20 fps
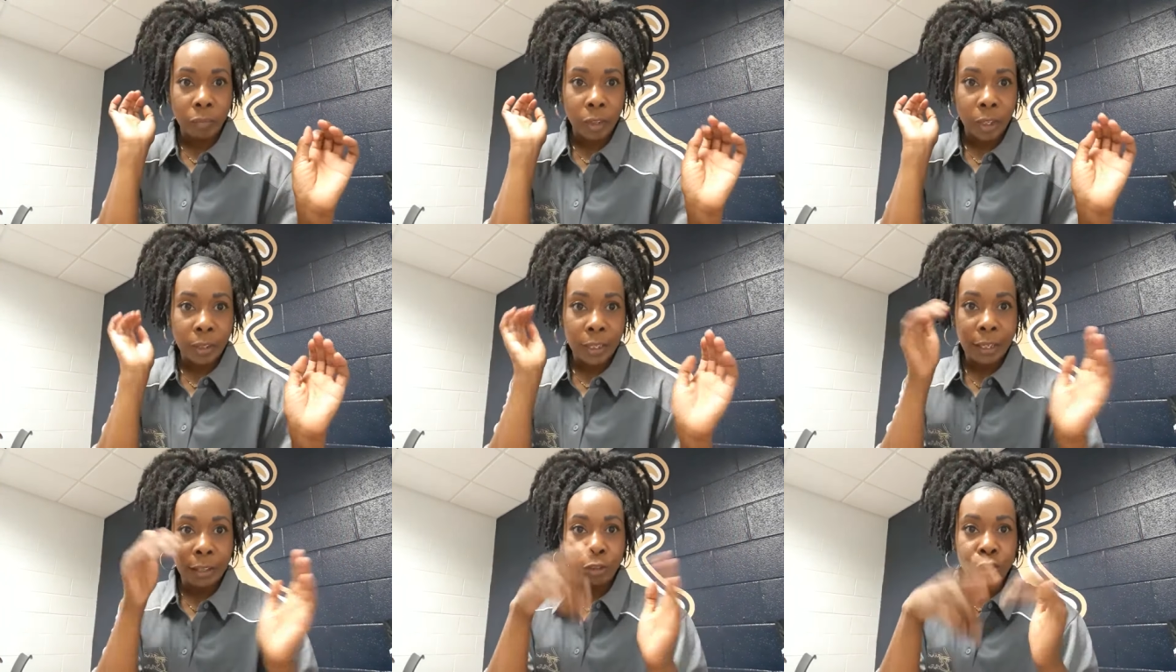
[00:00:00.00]

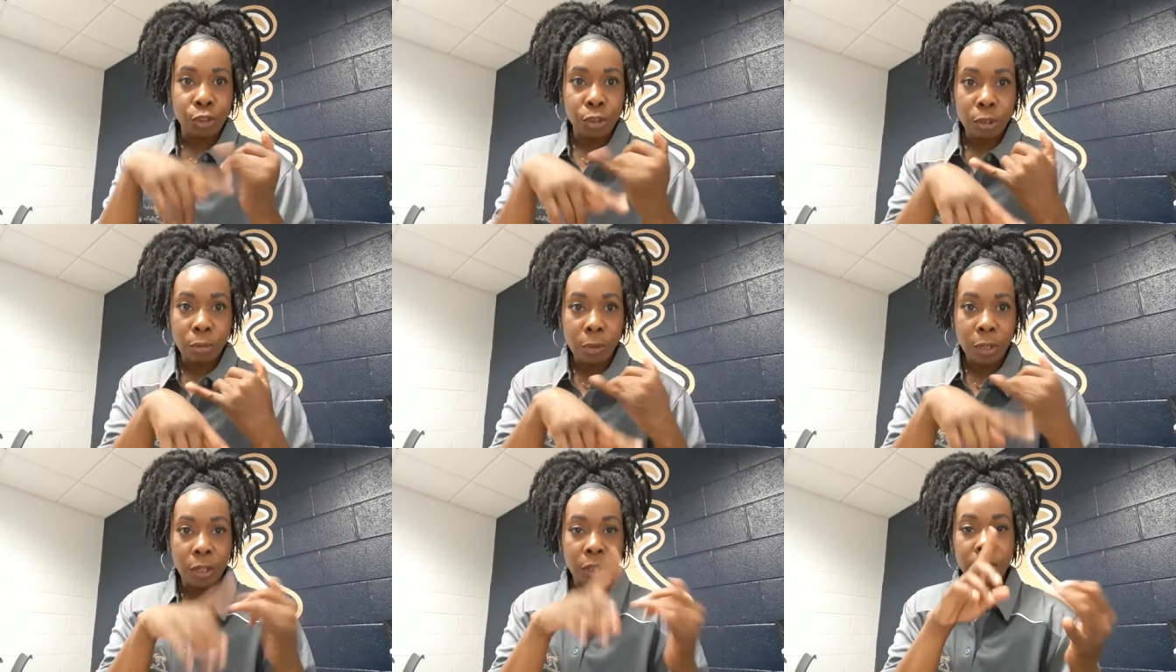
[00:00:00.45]
They had a drill
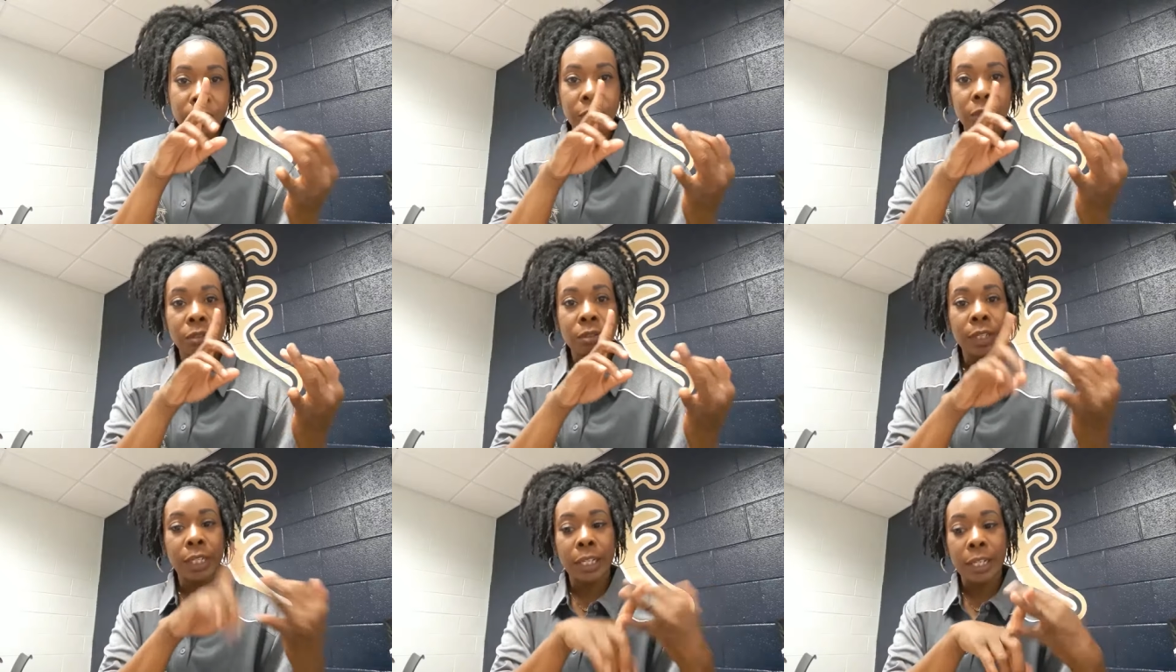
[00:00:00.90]

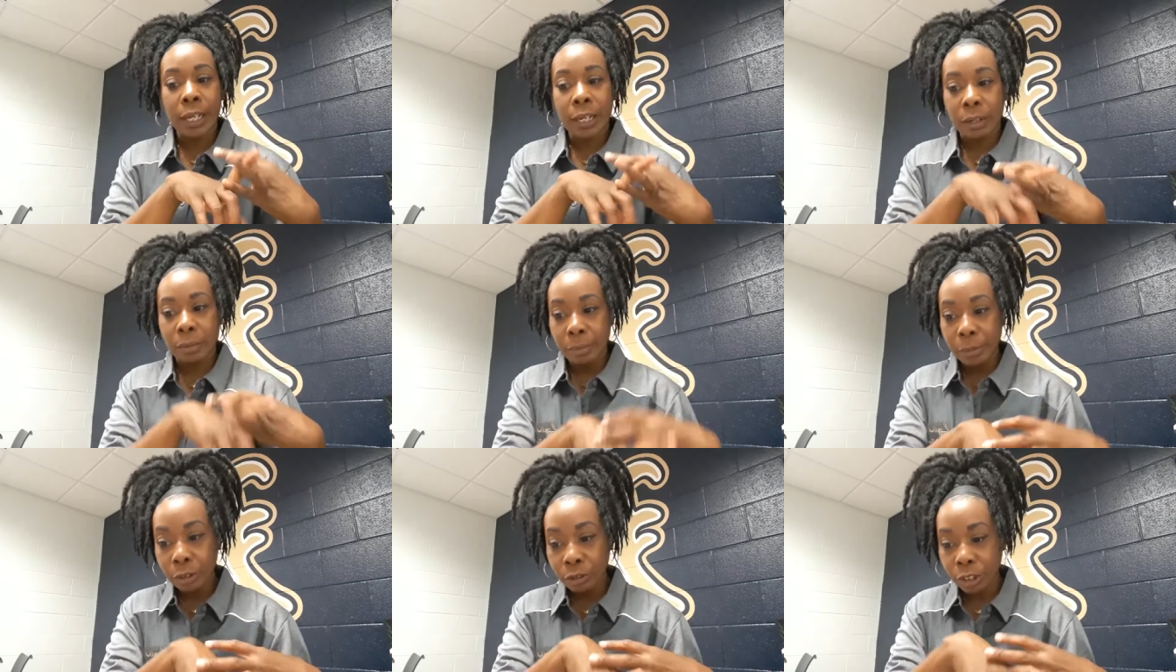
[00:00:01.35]
rehearsal. Then they had
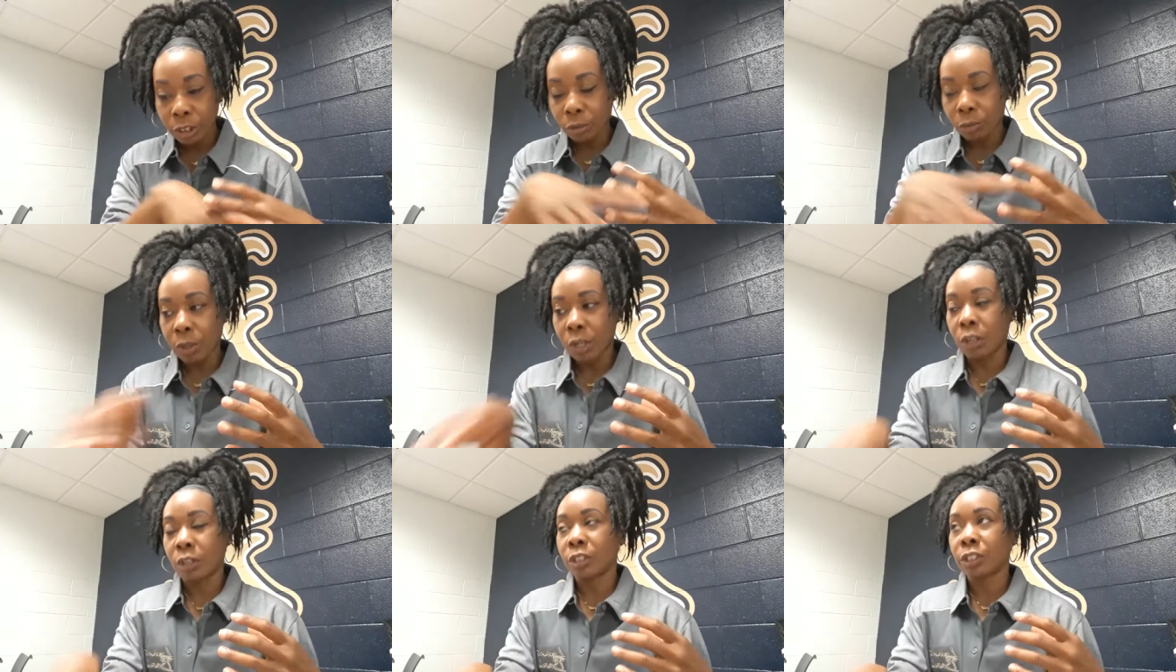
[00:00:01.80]
a music
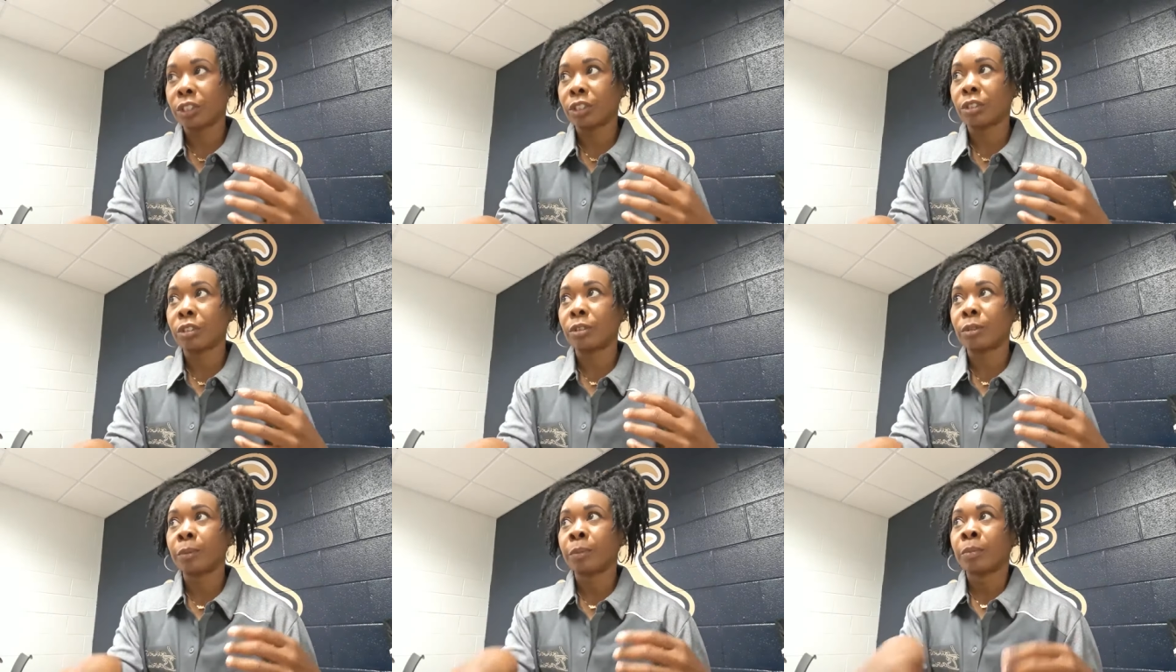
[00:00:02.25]

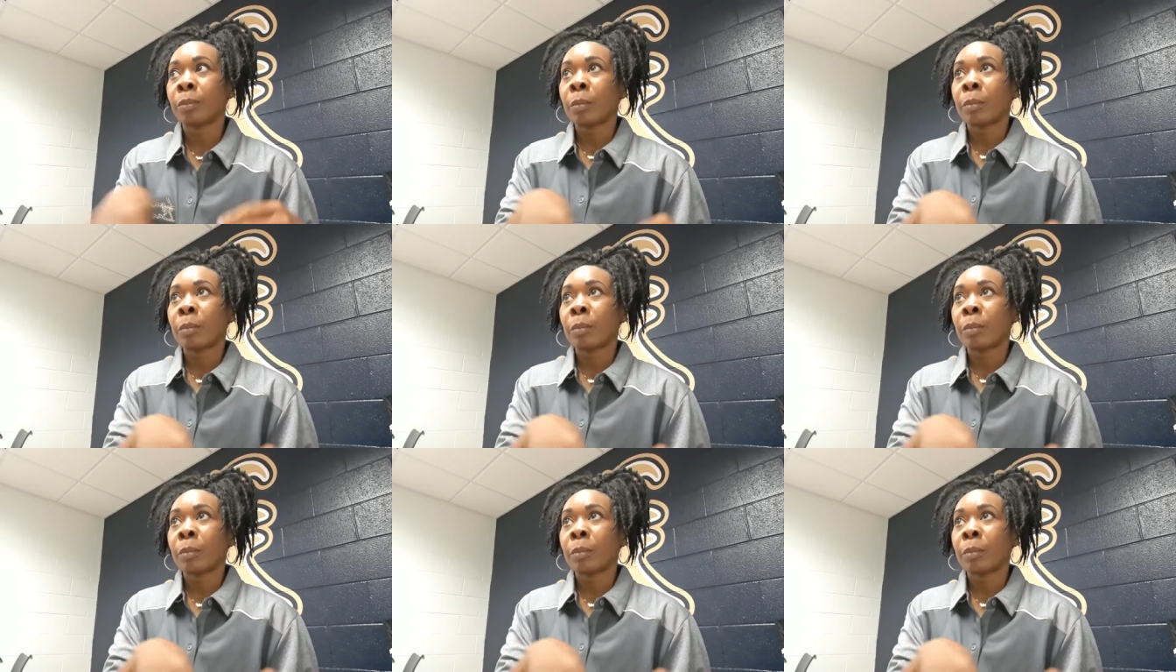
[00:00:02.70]
rehearsal.